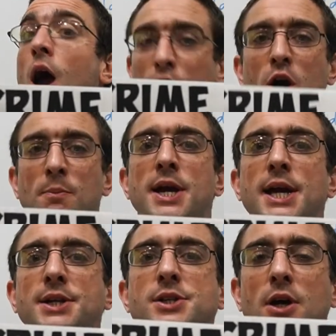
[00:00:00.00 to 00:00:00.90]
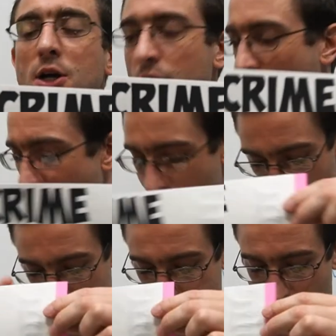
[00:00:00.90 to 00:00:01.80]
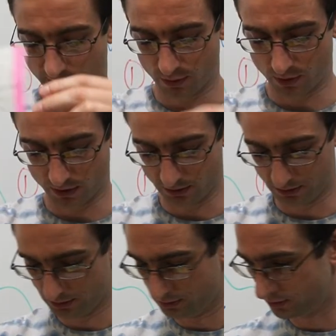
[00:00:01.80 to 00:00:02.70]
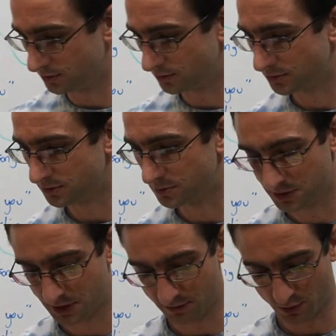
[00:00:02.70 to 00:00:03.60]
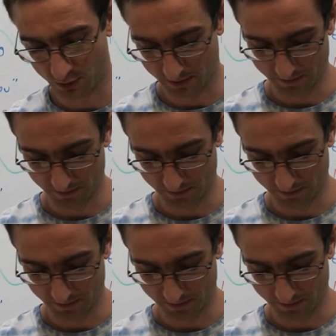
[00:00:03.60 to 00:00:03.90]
Commit a crime. Well done, everyone. Well done, everyone.